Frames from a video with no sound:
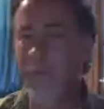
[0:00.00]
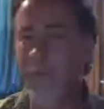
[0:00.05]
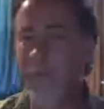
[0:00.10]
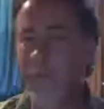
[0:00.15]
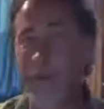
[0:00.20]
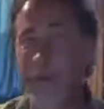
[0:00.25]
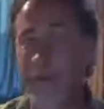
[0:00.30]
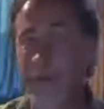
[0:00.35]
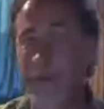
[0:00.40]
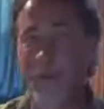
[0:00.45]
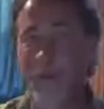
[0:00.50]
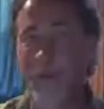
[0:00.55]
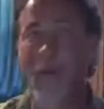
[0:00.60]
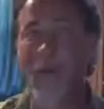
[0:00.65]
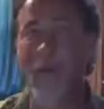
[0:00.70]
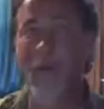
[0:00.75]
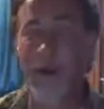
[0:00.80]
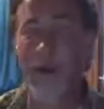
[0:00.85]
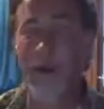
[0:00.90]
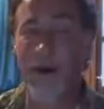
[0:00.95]
because you
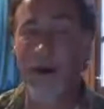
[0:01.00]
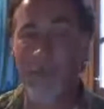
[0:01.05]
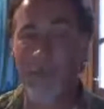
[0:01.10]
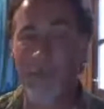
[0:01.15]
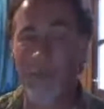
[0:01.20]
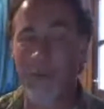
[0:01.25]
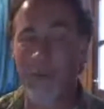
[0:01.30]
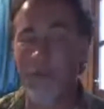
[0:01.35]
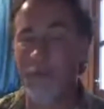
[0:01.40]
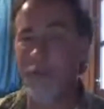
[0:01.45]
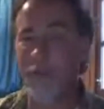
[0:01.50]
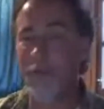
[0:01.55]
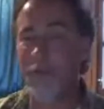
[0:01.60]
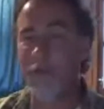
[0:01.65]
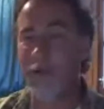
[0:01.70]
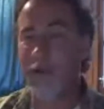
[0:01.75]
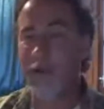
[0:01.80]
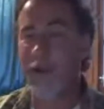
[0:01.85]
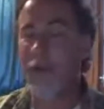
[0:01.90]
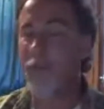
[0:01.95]
want it hot when
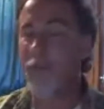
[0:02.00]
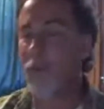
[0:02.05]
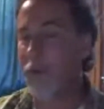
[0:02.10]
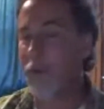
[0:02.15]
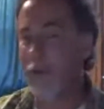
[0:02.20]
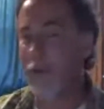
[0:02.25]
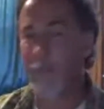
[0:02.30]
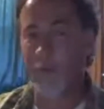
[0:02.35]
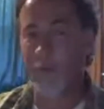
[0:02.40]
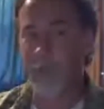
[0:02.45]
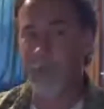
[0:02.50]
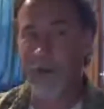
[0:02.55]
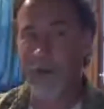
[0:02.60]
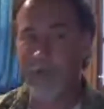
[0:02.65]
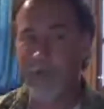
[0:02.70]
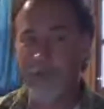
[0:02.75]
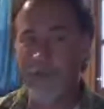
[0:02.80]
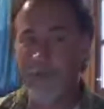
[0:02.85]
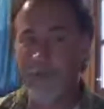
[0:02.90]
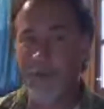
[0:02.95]
we have a
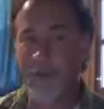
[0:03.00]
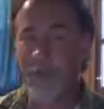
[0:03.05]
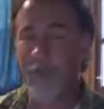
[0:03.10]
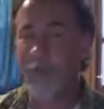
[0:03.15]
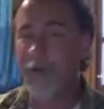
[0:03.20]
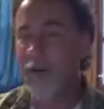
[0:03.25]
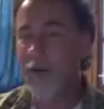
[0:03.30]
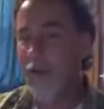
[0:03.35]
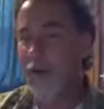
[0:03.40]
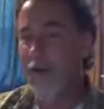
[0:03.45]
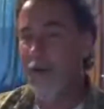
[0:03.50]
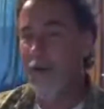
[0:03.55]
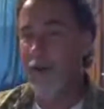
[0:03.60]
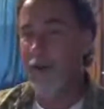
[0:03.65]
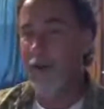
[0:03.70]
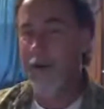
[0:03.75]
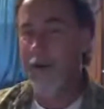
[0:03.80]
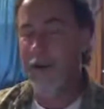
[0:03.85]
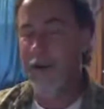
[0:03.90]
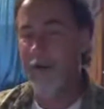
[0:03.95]
pizza stone,
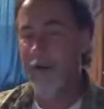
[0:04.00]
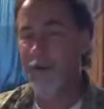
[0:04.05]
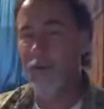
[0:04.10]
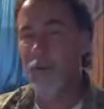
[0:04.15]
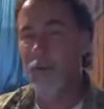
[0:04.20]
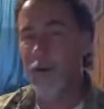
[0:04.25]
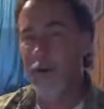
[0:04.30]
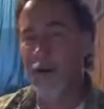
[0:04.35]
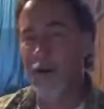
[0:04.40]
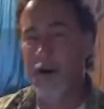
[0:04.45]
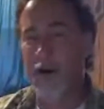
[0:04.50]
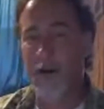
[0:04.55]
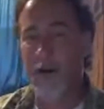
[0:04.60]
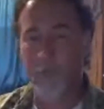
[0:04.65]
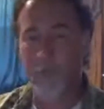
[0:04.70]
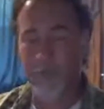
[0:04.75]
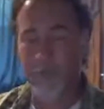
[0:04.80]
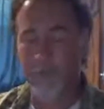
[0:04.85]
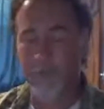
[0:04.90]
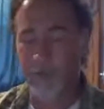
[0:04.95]
and you want it hot
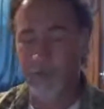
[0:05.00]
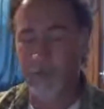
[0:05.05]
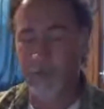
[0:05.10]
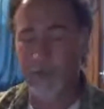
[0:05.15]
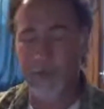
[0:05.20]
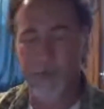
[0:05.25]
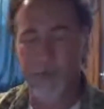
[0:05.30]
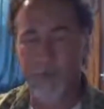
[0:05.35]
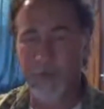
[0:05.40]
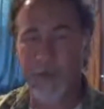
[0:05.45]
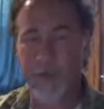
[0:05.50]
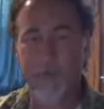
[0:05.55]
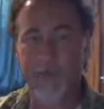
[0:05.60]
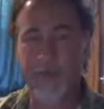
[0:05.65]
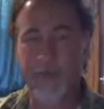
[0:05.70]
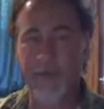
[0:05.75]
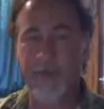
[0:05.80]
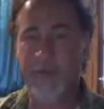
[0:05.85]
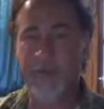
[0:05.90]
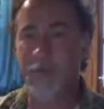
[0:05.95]
when you're cooking
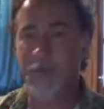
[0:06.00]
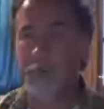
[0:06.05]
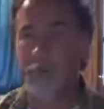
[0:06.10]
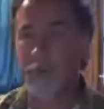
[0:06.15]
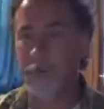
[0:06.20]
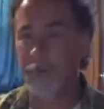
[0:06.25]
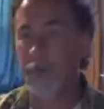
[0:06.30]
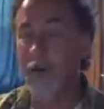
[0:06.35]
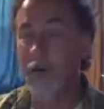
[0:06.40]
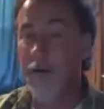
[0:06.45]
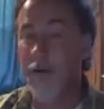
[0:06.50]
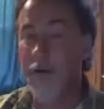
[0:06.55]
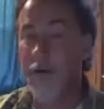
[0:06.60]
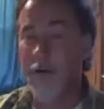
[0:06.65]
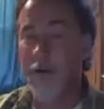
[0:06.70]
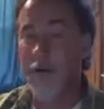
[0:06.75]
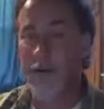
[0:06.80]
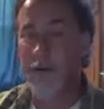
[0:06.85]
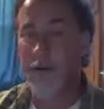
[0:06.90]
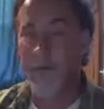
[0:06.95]
biscuits or
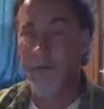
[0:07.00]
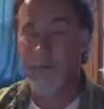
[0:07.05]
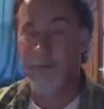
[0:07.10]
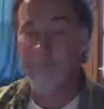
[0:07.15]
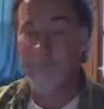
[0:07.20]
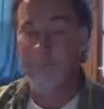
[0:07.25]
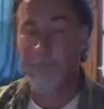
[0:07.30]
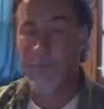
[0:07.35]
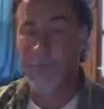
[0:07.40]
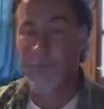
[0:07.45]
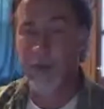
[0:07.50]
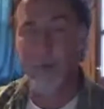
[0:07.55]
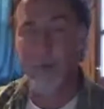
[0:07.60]
your